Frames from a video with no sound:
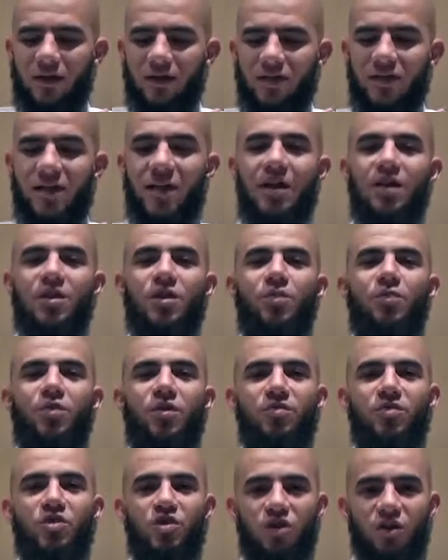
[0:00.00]
seek the
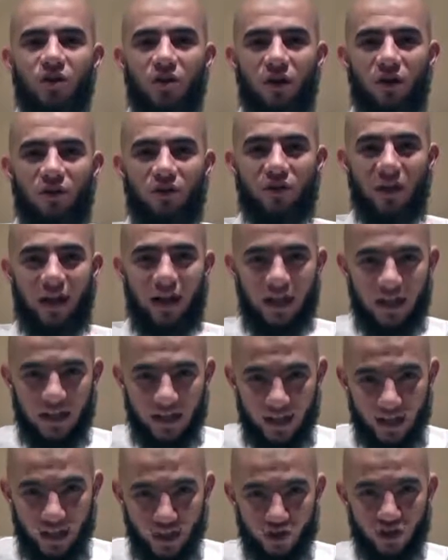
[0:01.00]
permission of
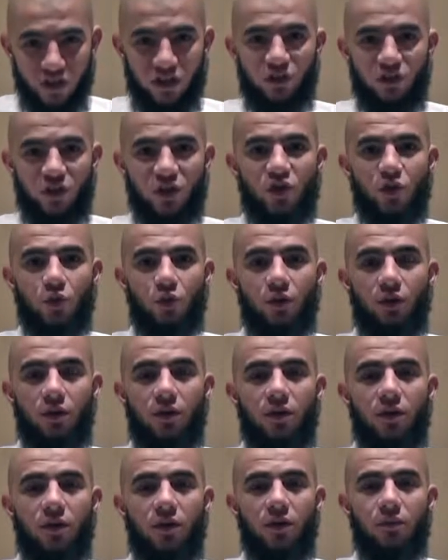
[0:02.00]
each
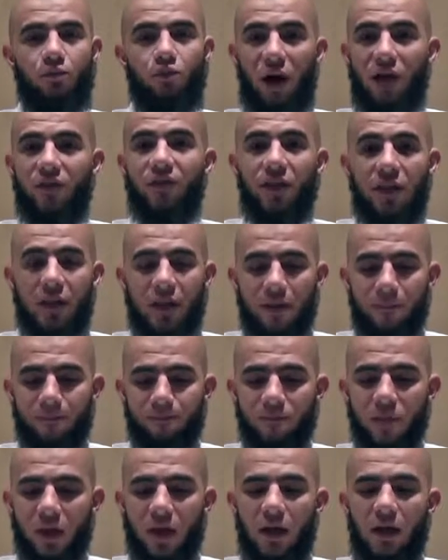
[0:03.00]
individual
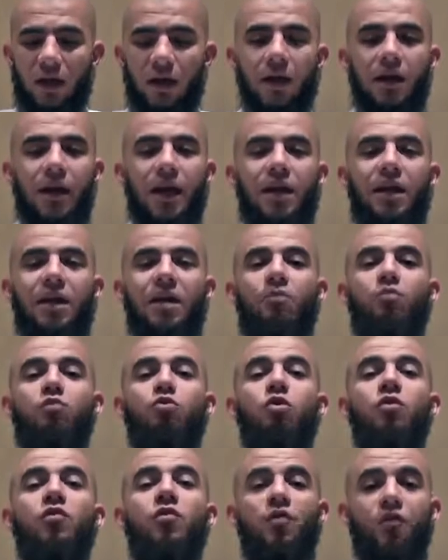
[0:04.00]
privately, get an
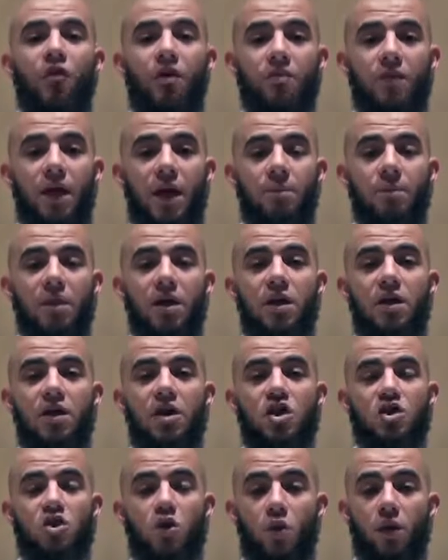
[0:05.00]
approval from them,
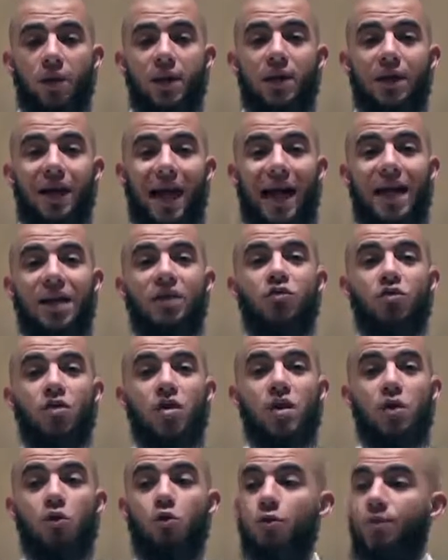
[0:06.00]
so when they are added to
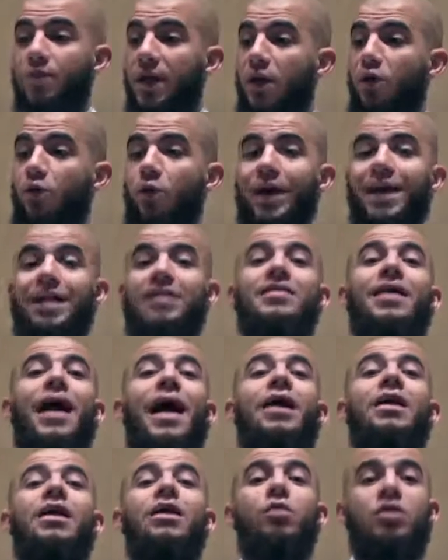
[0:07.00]
the group, they know
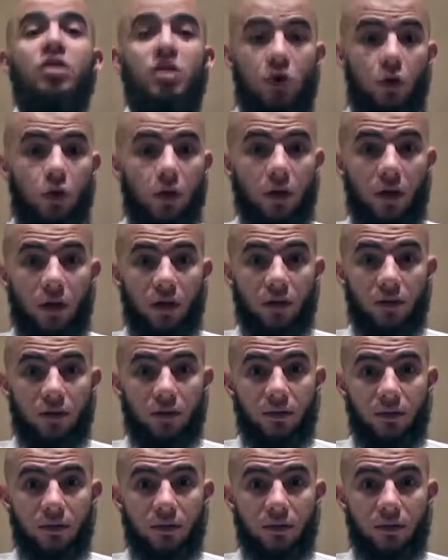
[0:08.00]
exactly what's going on.